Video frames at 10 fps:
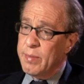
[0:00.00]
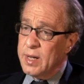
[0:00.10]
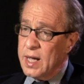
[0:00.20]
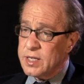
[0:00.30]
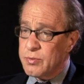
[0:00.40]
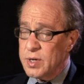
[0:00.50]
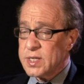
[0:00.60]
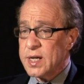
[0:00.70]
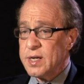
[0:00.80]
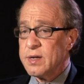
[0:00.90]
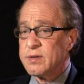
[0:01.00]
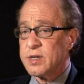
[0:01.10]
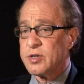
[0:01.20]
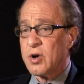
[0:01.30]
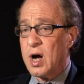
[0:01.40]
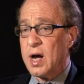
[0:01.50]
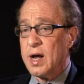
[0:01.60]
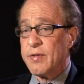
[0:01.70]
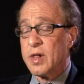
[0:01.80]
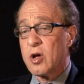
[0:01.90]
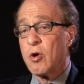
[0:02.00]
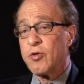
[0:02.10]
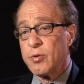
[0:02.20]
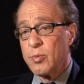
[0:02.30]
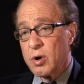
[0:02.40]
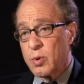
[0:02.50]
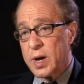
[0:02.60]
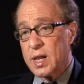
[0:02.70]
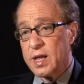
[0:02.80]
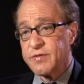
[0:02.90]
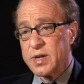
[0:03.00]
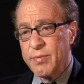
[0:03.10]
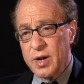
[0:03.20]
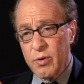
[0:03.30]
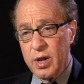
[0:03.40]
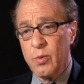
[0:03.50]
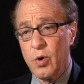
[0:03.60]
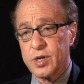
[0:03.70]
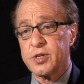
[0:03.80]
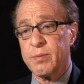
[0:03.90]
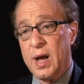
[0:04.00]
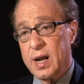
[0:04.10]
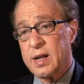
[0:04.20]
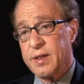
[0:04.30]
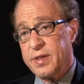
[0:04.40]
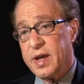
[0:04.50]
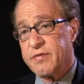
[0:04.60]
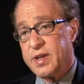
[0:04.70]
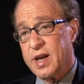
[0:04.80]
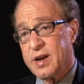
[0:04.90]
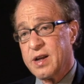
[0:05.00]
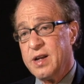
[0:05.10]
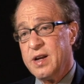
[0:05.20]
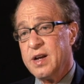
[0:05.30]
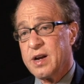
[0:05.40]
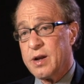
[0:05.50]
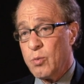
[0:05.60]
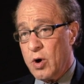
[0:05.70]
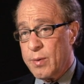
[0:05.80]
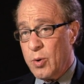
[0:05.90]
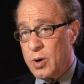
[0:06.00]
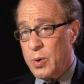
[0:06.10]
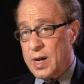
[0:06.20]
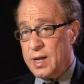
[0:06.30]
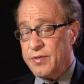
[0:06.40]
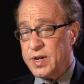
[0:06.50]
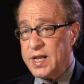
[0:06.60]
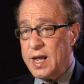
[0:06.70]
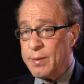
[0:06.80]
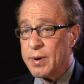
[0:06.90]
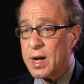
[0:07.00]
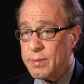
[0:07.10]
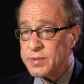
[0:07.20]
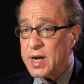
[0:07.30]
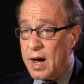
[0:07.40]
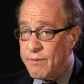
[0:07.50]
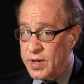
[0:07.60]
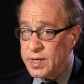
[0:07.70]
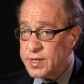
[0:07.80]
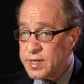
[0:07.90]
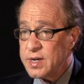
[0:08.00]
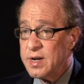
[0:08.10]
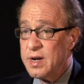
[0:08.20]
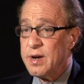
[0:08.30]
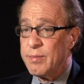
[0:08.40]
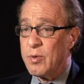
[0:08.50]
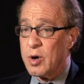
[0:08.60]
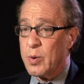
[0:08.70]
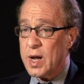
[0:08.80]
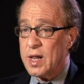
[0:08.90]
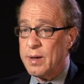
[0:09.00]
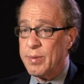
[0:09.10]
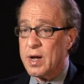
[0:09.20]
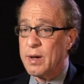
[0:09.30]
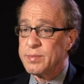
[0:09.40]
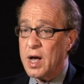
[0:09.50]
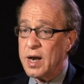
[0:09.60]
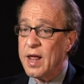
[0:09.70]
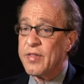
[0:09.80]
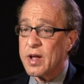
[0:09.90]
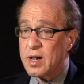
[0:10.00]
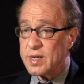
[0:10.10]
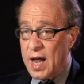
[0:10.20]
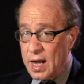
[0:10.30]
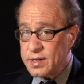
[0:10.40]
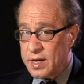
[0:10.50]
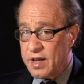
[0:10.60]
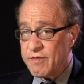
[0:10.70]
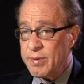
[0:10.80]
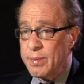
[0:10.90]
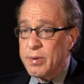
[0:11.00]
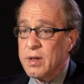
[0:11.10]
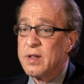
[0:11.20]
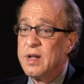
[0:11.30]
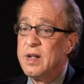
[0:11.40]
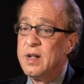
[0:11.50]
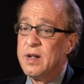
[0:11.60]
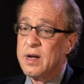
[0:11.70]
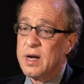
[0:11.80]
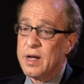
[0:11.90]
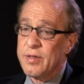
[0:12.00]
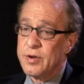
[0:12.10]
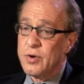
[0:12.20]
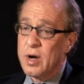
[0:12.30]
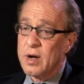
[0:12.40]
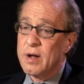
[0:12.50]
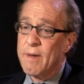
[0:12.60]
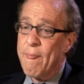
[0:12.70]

be less risky to try, and they'll go through more quickly. If something really works dramatically, the FDA can work more quickly. The data becomes obvious more quickly. It becomes unethical not to give people uh, the drug.